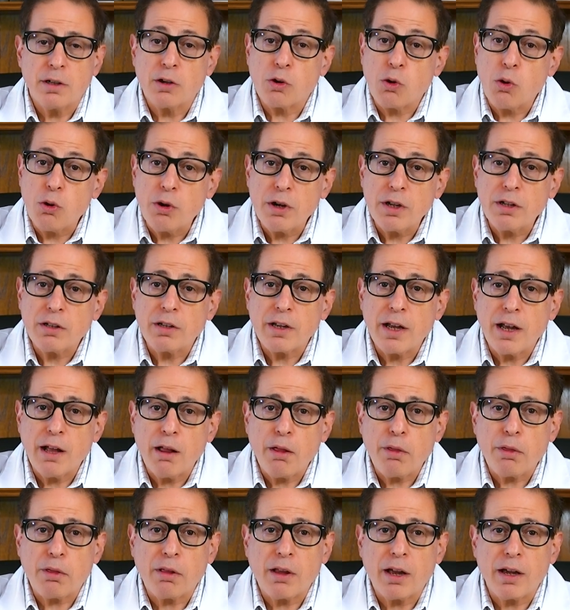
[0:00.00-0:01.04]
According to
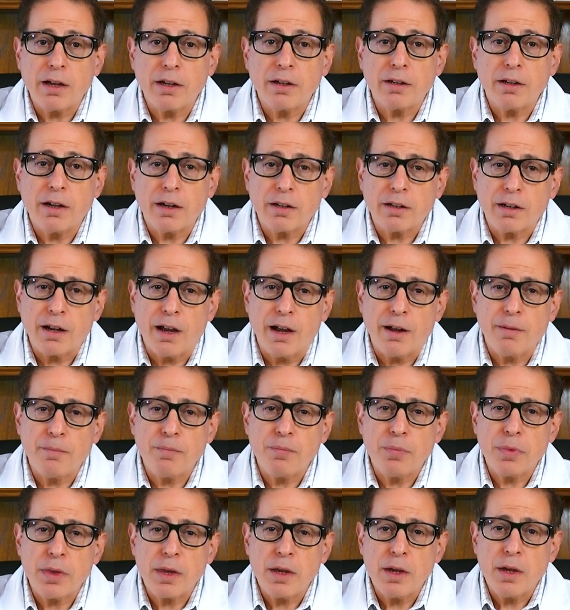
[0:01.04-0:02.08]

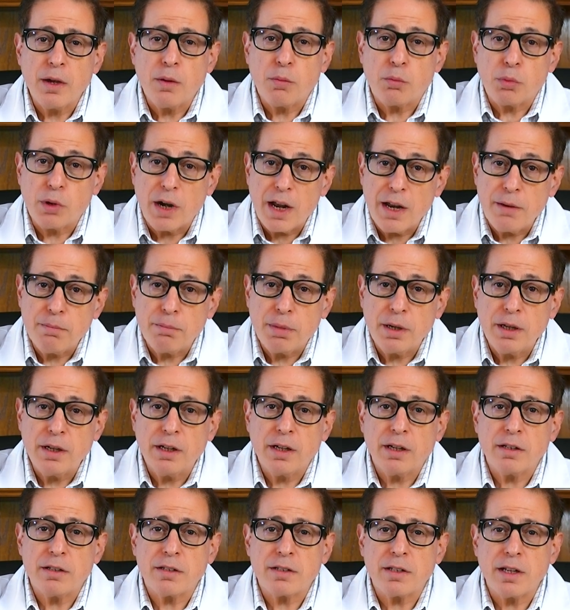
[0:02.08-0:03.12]
Healthline.com, Brad Pitt
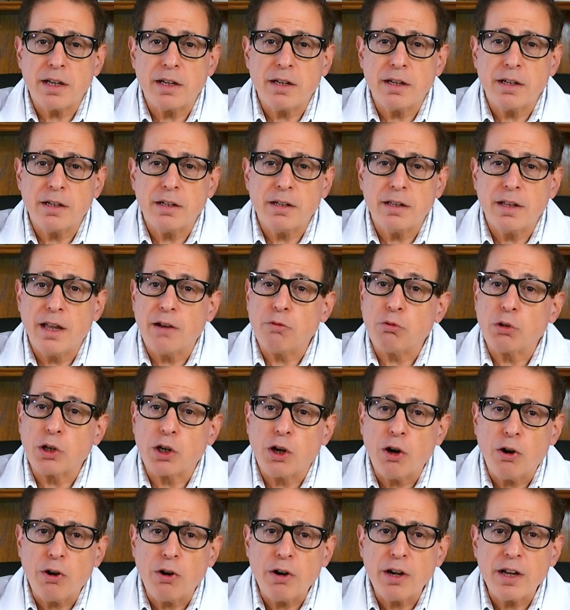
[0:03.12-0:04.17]
had stated that
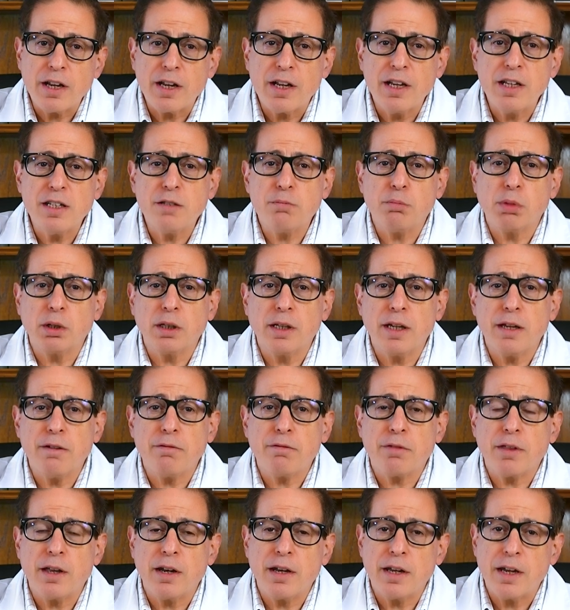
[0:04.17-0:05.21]
regarding his
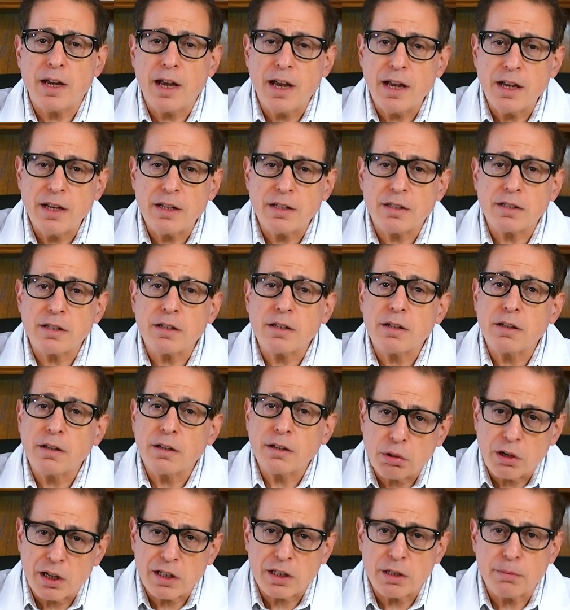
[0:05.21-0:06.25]
belief that he has
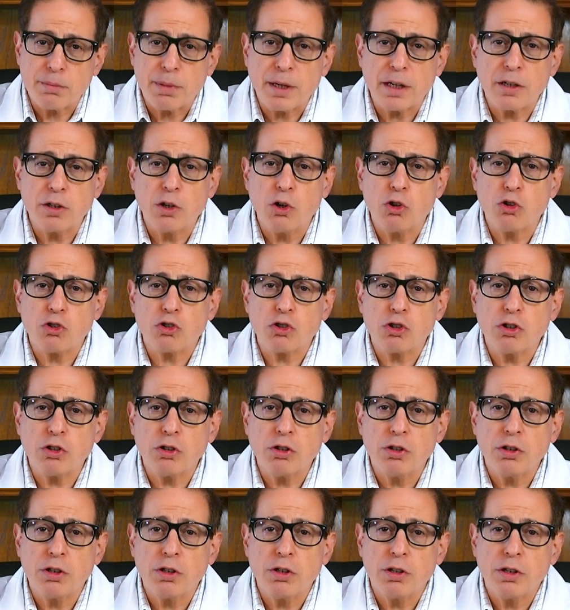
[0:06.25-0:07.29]

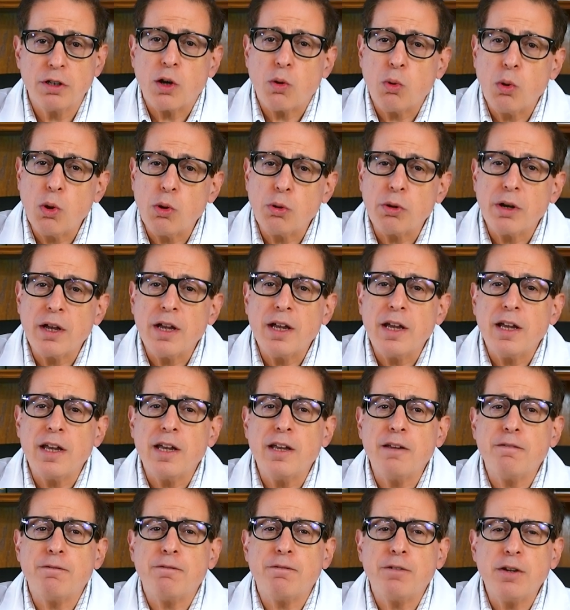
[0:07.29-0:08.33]
prosopagnosia, quote,
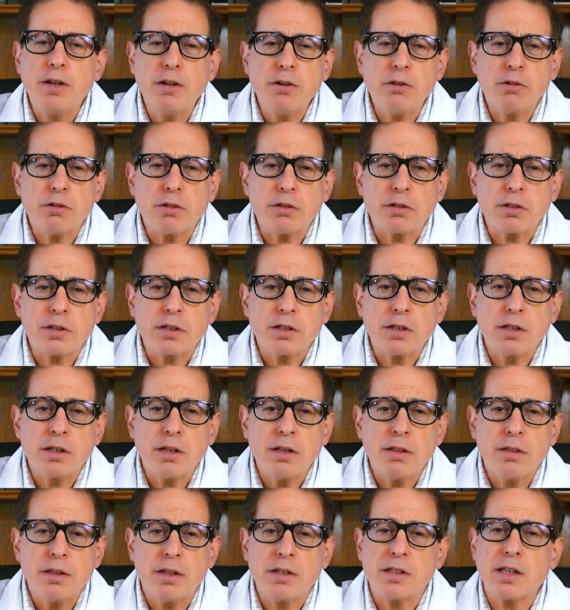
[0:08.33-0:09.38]
he fears
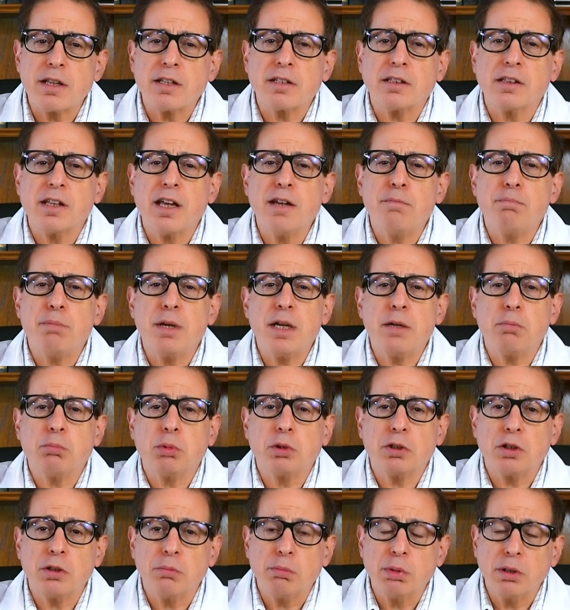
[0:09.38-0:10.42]
this has led
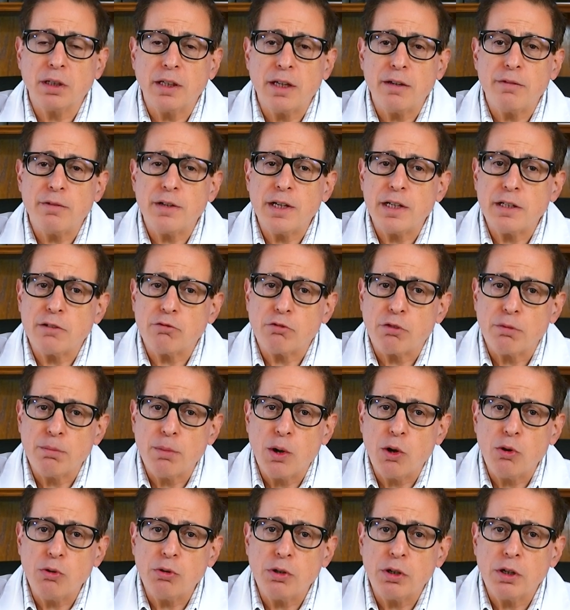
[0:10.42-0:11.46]
people to believe he's
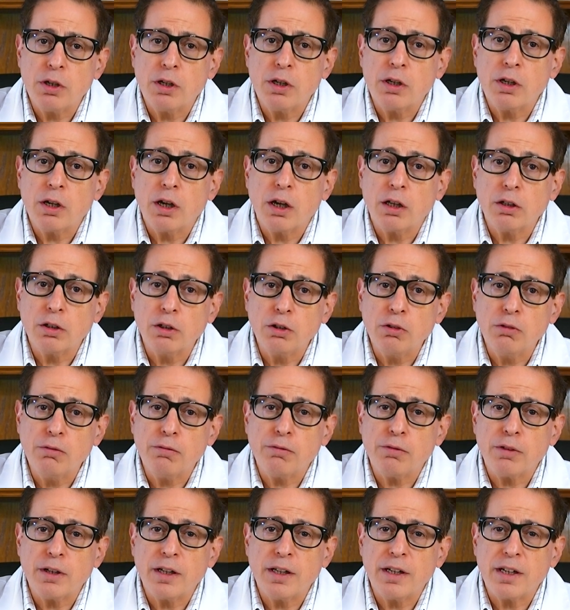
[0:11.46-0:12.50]
remote,
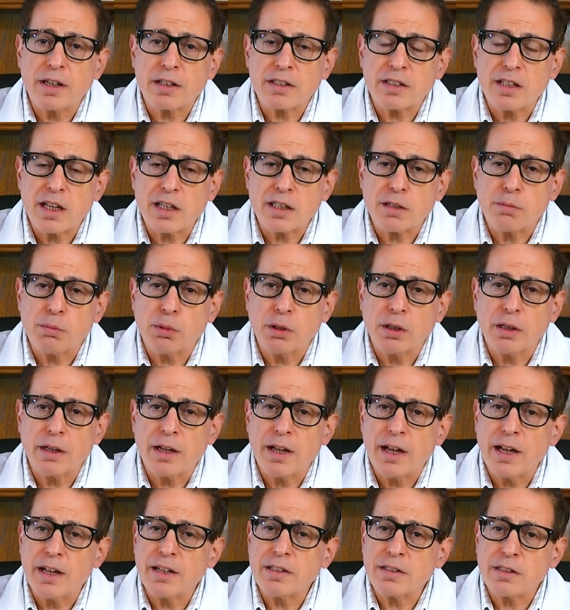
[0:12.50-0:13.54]
aloof, inaccessible,
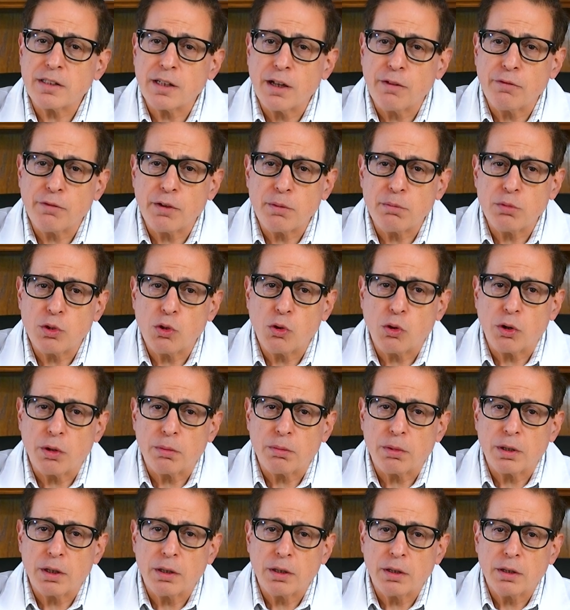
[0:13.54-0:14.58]
and
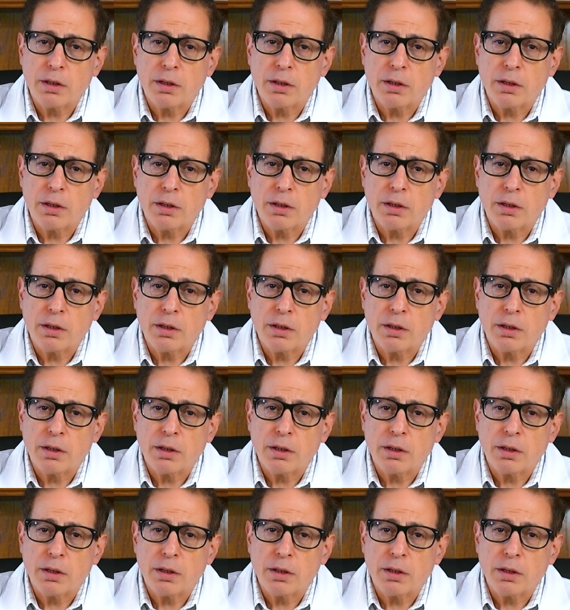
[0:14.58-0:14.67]
self-absorbed.